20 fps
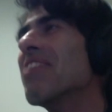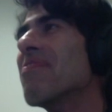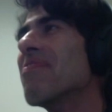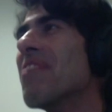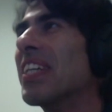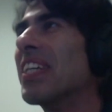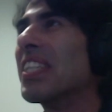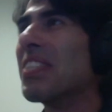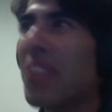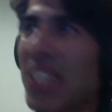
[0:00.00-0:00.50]

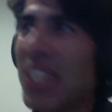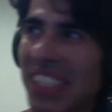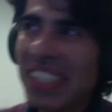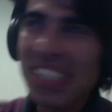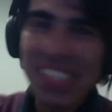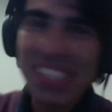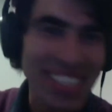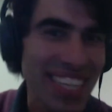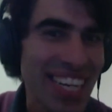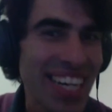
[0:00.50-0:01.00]
but it
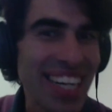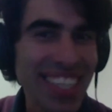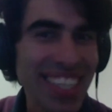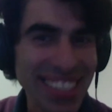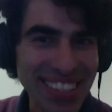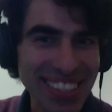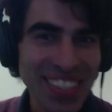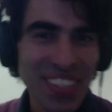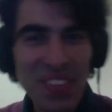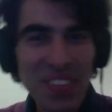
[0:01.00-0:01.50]
wasn't there.
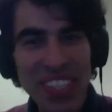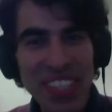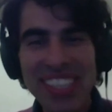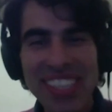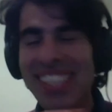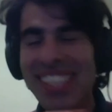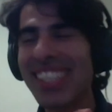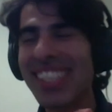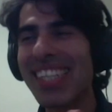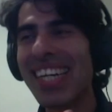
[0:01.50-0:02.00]
So it was,